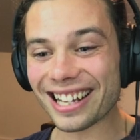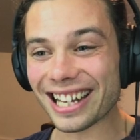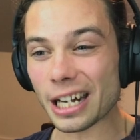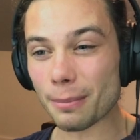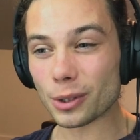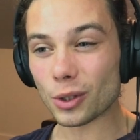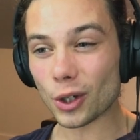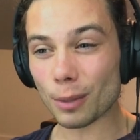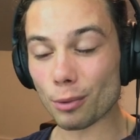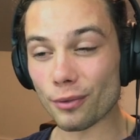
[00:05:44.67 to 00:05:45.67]
I get a
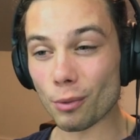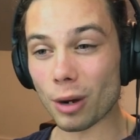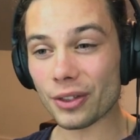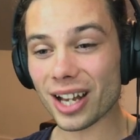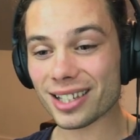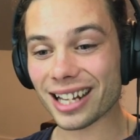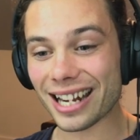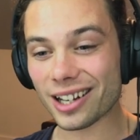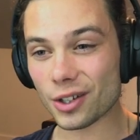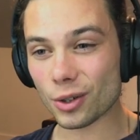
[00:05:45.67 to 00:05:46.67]
Berserker Brew for
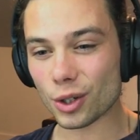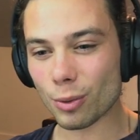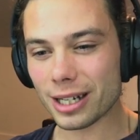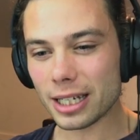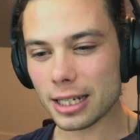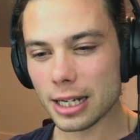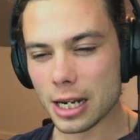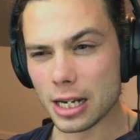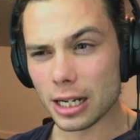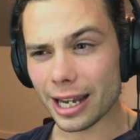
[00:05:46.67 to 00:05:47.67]
1,820?
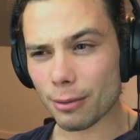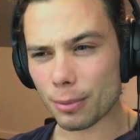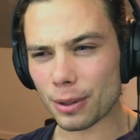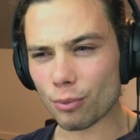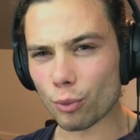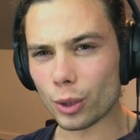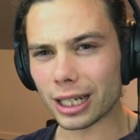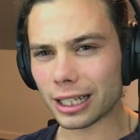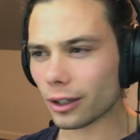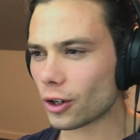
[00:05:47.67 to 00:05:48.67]
It would be
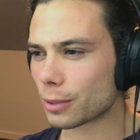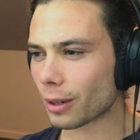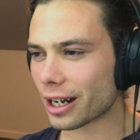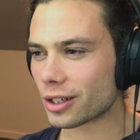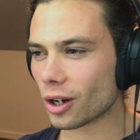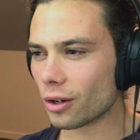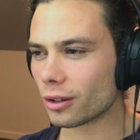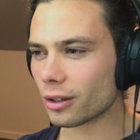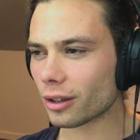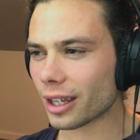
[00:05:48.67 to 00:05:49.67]
really close, but I don't
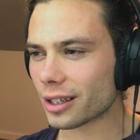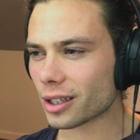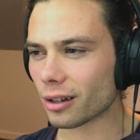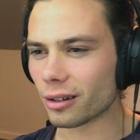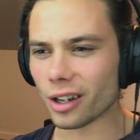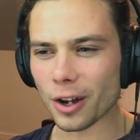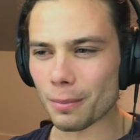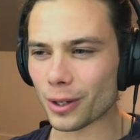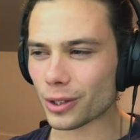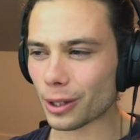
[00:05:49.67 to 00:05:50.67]
think so, no,
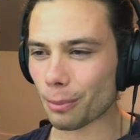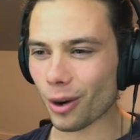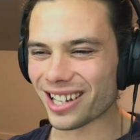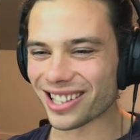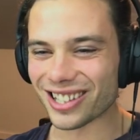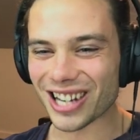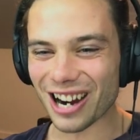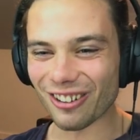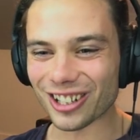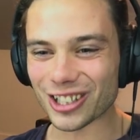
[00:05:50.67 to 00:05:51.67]
because of the price of the
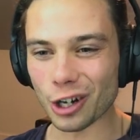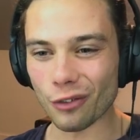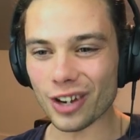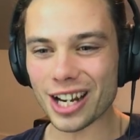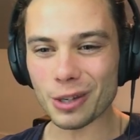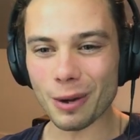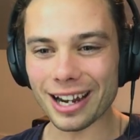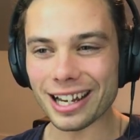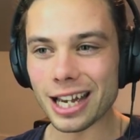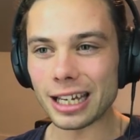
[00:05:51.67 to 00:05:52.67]
tower itself. Either
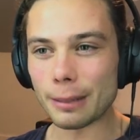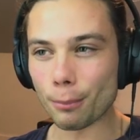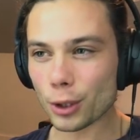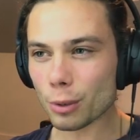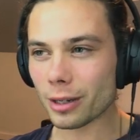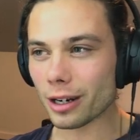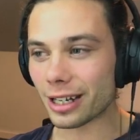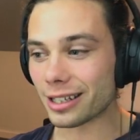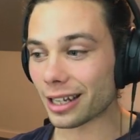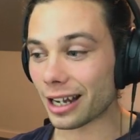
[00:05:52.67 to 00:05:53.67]
way, embrittlement it
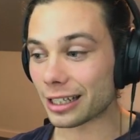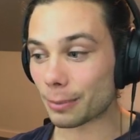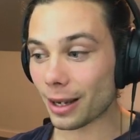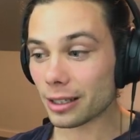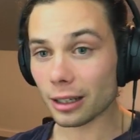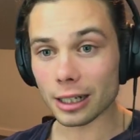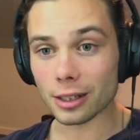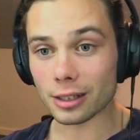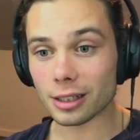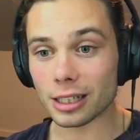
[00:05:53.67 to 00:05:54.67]
is, and it's basically
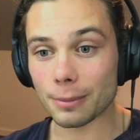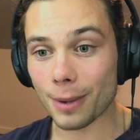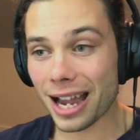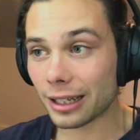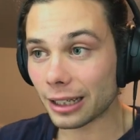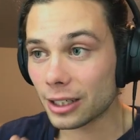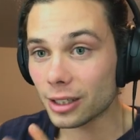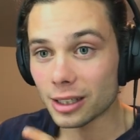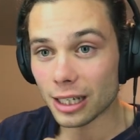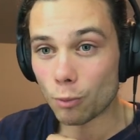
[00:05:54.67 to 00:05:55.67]
just sit back and let's
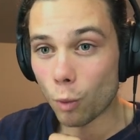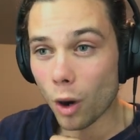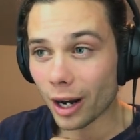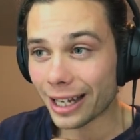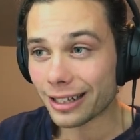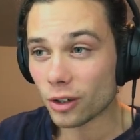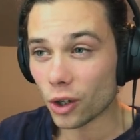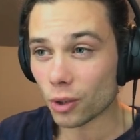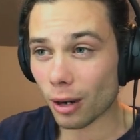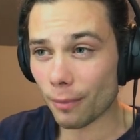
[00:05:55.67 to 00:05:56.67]
just see what I can
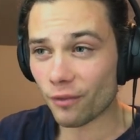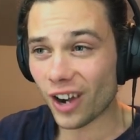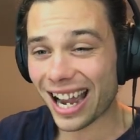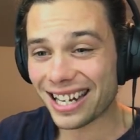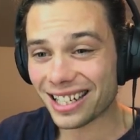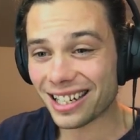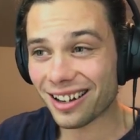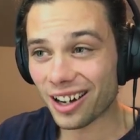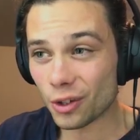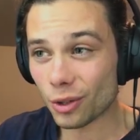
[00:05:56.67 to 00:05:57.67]
conjure up for
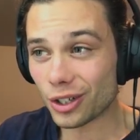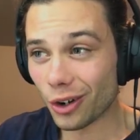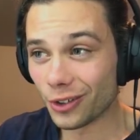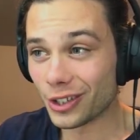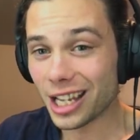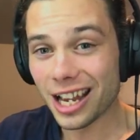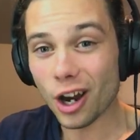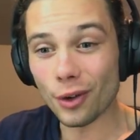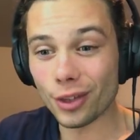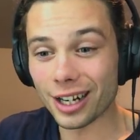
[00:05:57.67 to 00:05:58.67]
$1,800
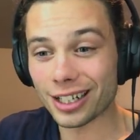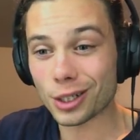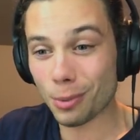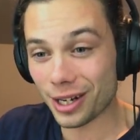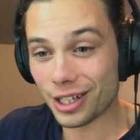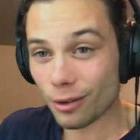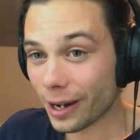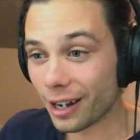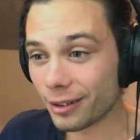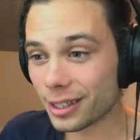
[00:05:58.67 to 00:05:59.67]
over the next 20
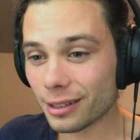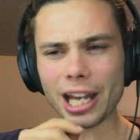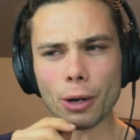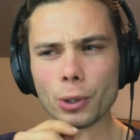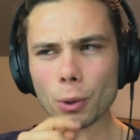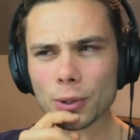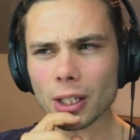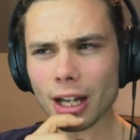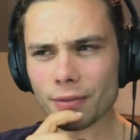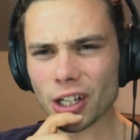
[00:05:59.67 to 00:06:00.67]
rounds. And I would also
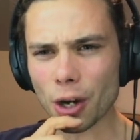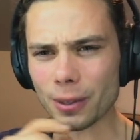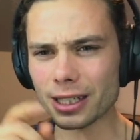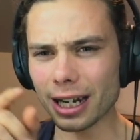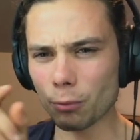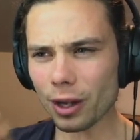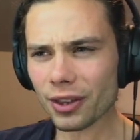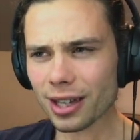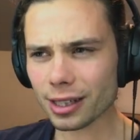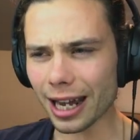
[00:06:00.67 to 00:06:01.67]
love to know, is it
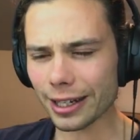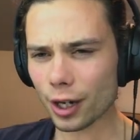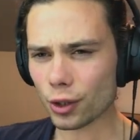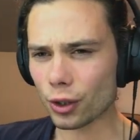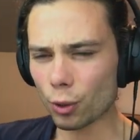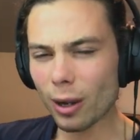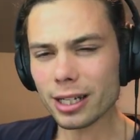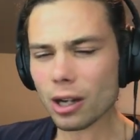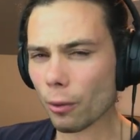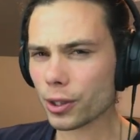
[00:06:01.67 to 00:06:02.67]

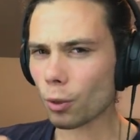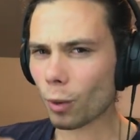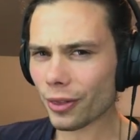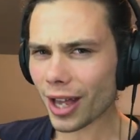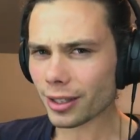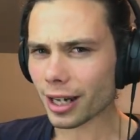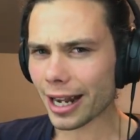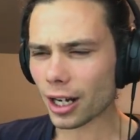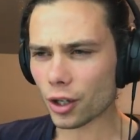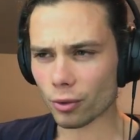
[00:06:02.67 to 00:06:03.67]
1,820 or is it
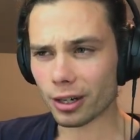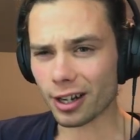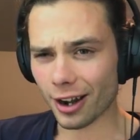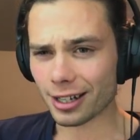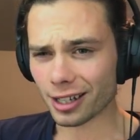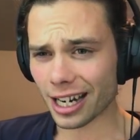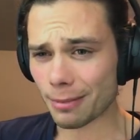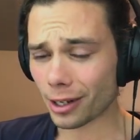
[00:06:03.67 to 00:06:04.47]
1,819?